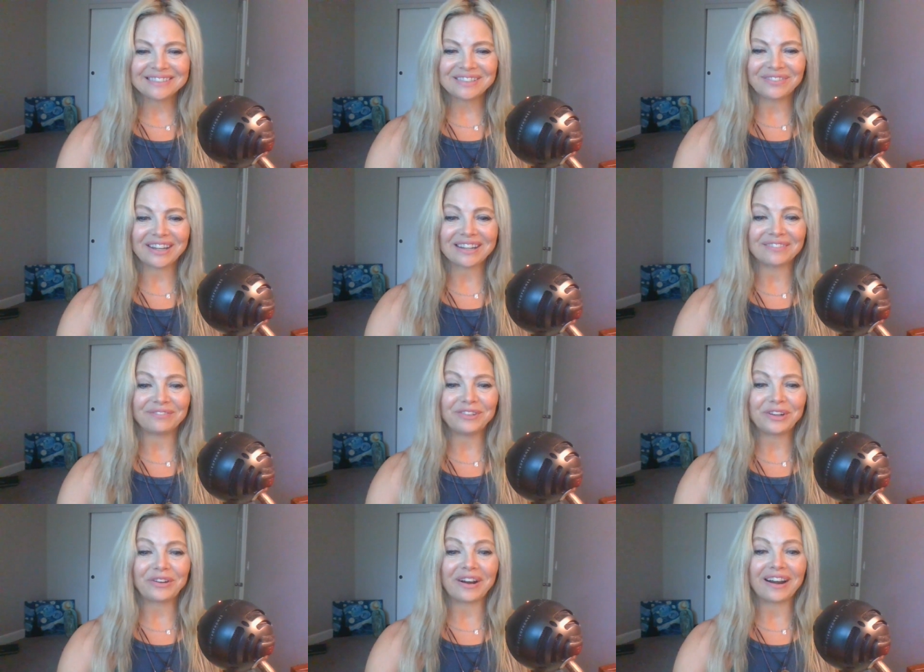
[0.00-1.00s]
If I can
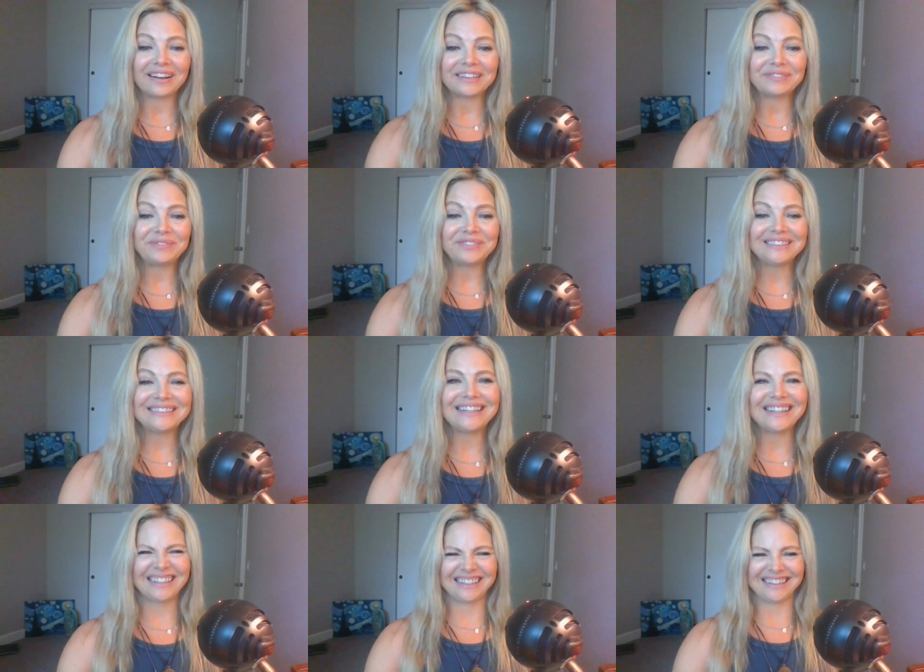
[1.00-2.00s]
figure out how
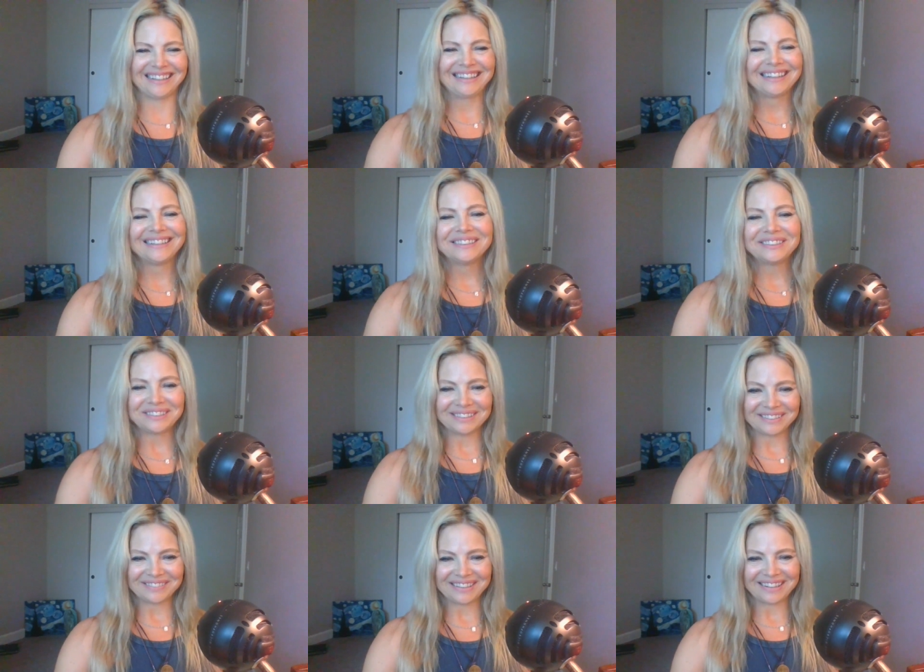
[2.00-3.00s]
to turn,
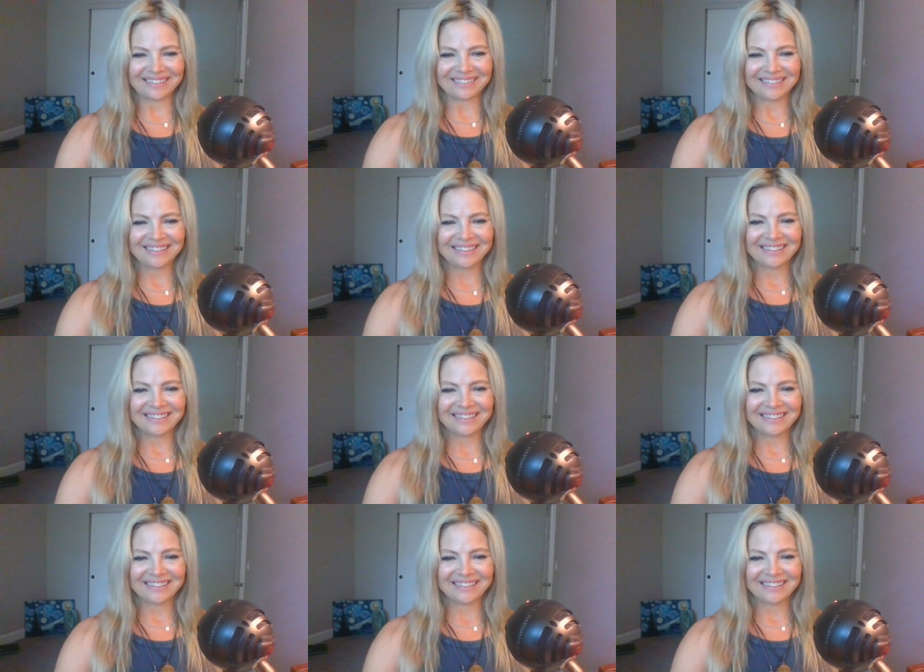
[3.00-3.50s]
there we go.